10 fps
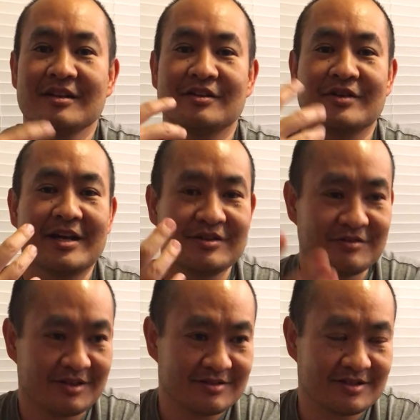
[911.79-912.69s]
learn how to do
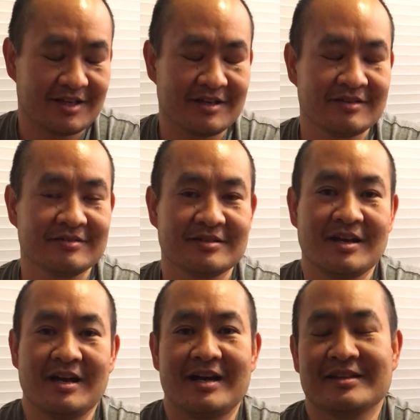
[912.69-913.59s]
these things,
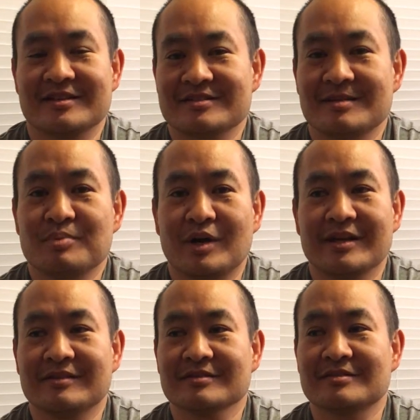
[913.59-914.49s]
and then at some
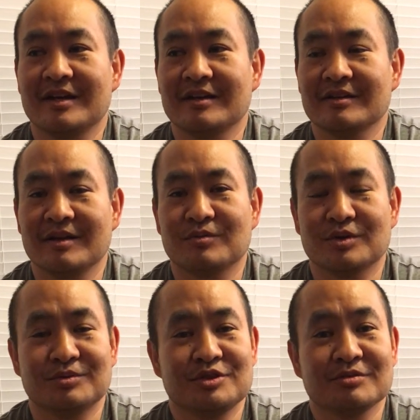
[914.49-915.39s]
point they'll say,
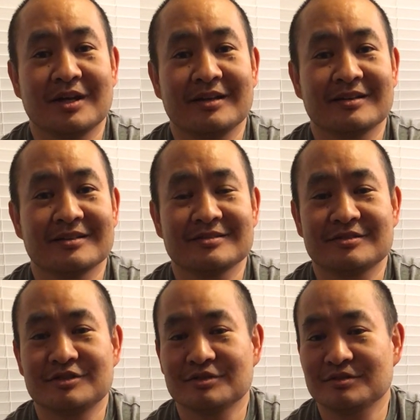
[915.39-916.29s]
would you like us
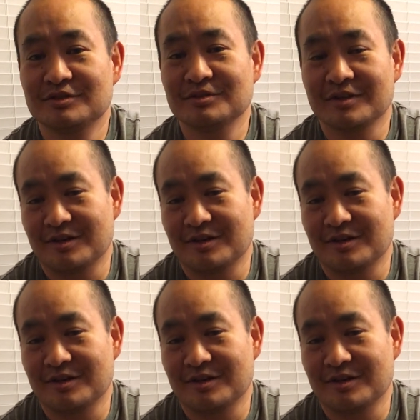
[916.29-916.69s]
to do,